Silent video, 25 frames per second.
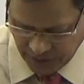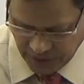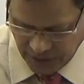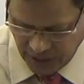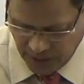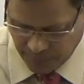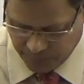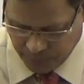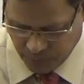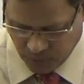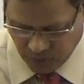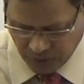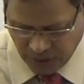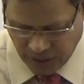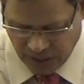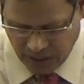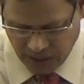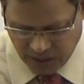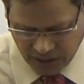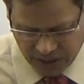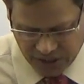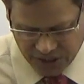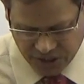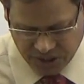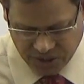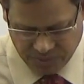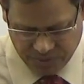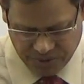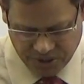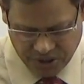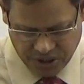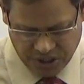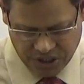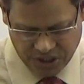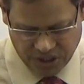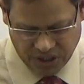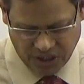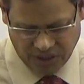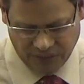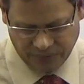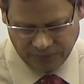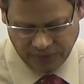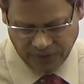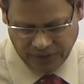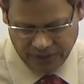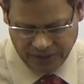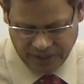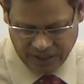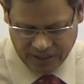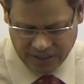India up to the customs station of
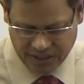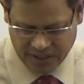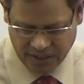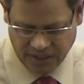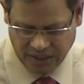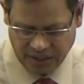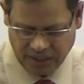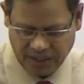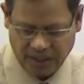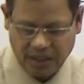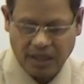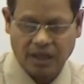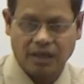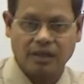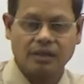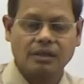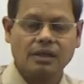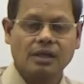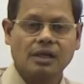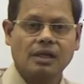clearance in India.